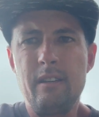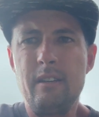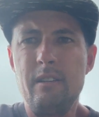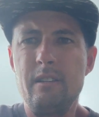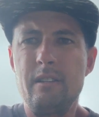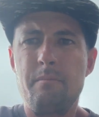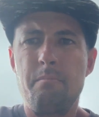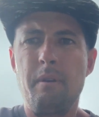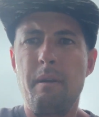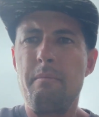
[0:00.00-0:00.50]

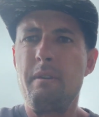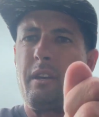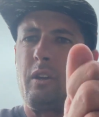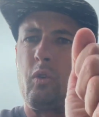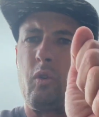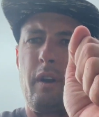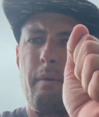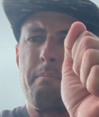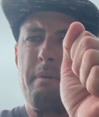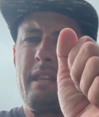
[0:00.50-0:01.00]
just maybe
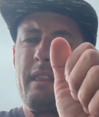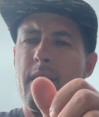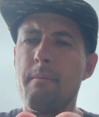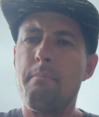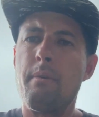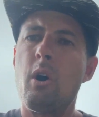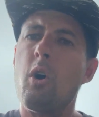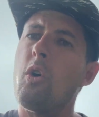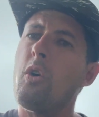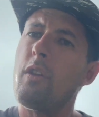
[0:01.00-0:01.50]
gripping the
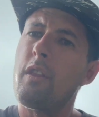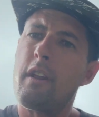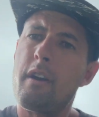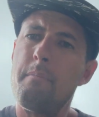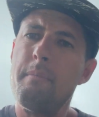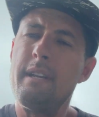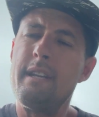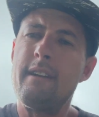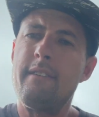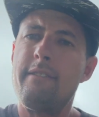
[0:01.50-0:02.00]
bow a little
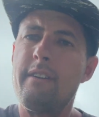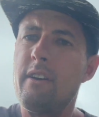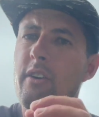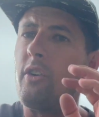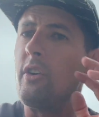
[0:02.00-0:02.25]
bit different,